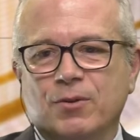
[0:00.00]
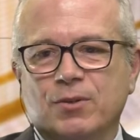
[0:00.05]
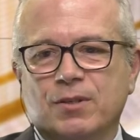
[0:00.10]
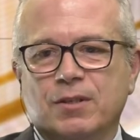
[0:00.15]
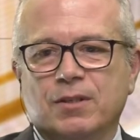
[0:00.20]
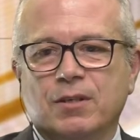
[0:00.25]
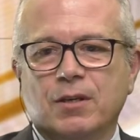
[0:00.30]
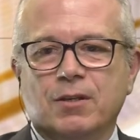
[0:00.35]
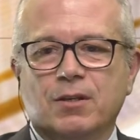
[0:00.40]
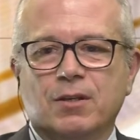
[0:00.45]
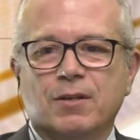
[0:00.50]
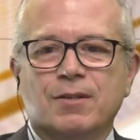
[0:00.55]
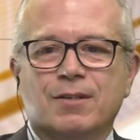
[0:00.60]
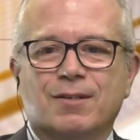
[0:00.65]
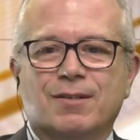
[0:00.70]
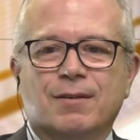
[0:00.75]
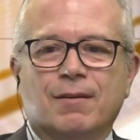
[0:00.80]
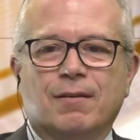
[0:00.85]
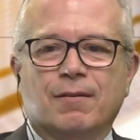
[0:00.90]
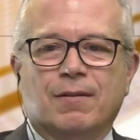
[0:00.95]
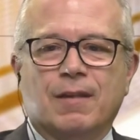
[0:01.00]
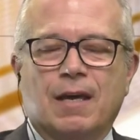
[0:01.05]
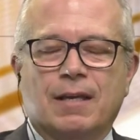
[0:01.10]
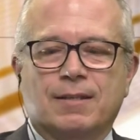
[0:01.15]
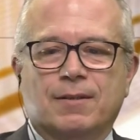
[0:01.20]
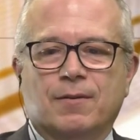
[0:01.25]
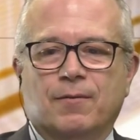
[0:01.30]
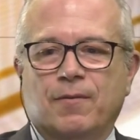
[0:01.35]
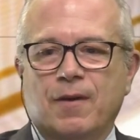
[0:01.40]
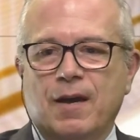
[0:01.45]
decisions, that's
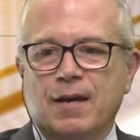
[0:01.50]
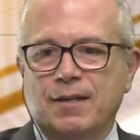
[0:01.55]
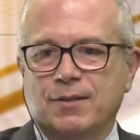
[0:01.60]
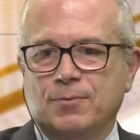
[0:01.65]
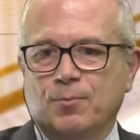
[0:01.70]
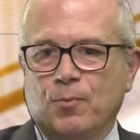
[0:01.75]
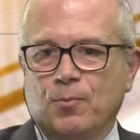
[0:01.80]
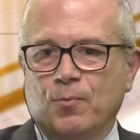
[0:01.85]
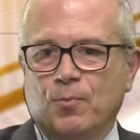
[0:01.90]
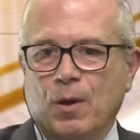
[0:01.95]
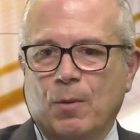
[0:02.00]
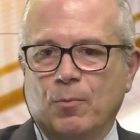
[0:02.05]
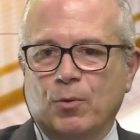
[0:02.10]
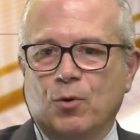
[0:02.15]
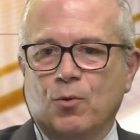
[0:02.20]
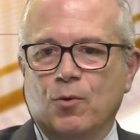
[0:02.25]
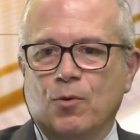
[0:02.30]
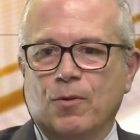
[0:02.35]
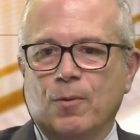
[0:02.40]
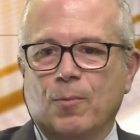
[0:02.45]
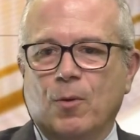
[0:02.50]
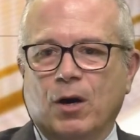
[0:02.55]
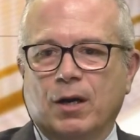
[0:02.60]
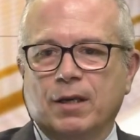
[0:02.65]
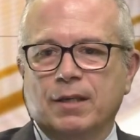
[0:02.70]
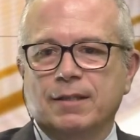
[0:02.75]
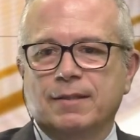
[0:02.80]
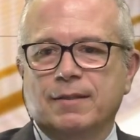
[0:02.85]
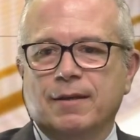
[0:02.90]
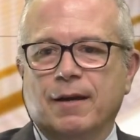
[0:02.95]
the phase that we call the market
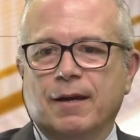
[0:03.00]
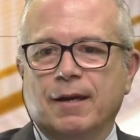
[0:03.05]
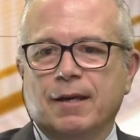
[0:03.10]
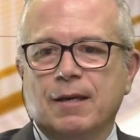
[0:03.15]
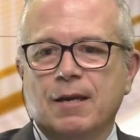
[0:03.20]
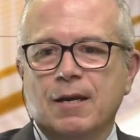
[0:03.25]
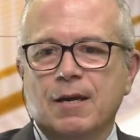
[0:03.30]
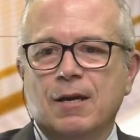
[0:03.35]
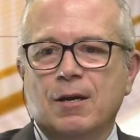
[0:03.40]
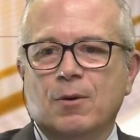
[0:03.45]
design,